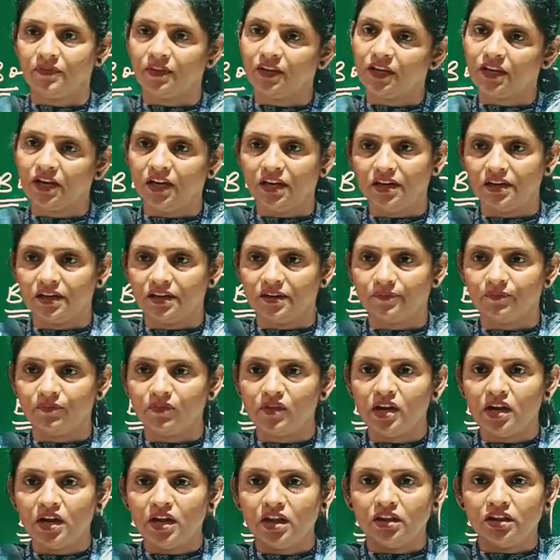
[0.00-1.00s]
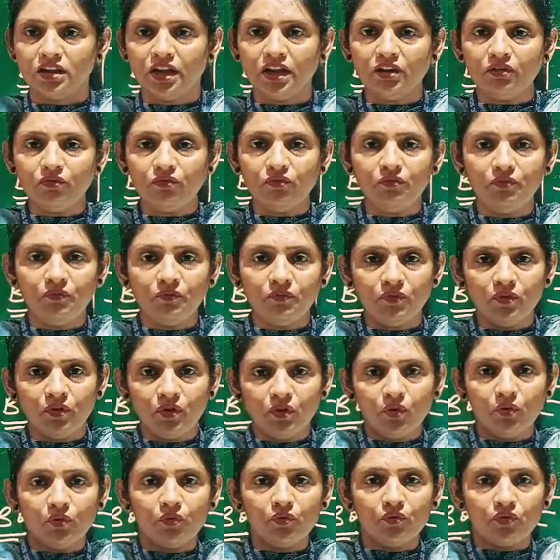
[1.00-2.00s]
Clear? Then
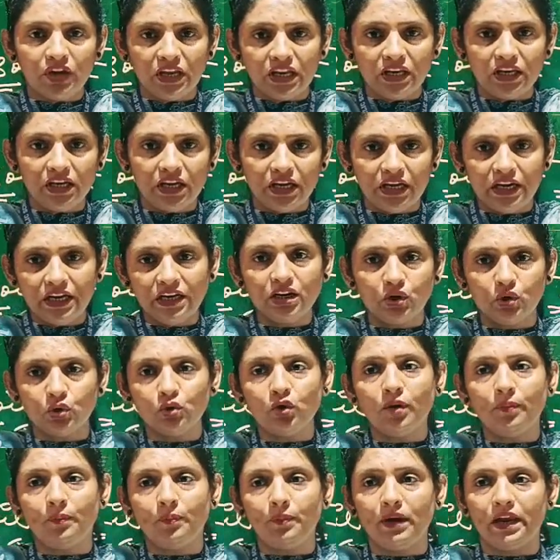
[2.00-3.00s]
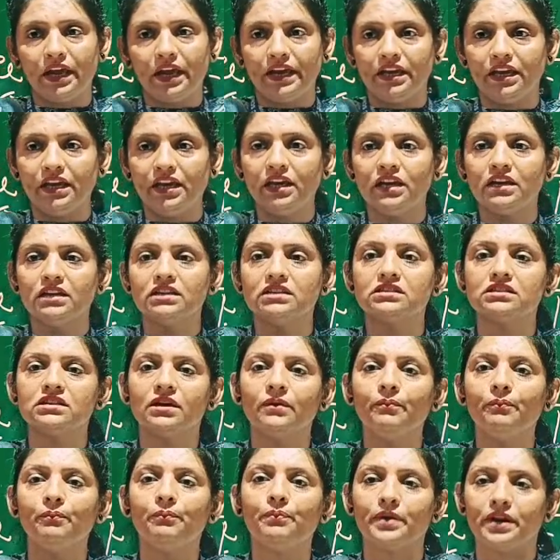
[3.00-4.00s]
we need to apply
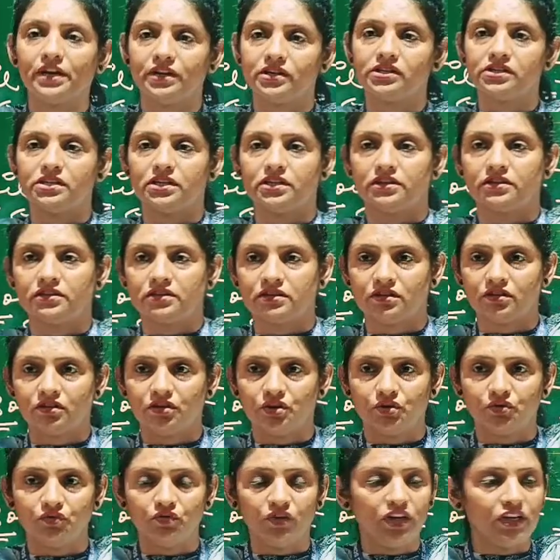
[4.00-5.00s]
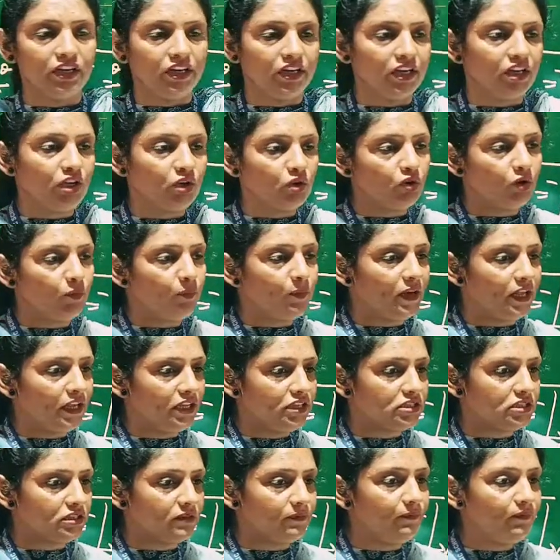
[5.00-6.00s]
some pressure. We need to apply
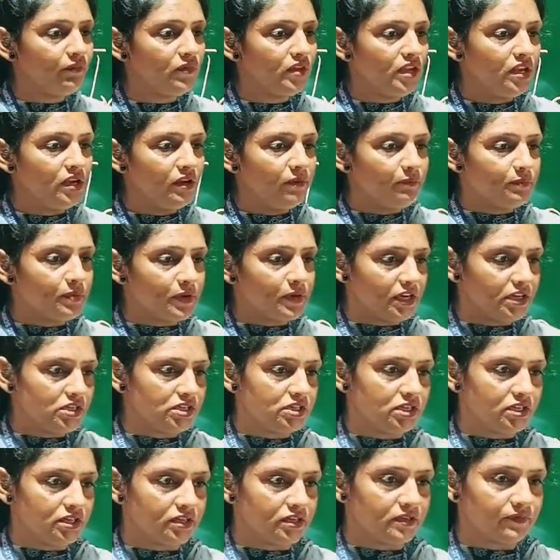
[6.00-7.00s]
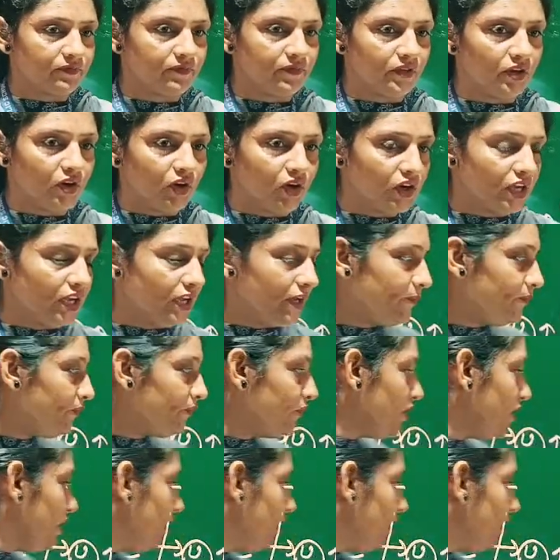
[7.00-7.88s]
some pressure. Okay.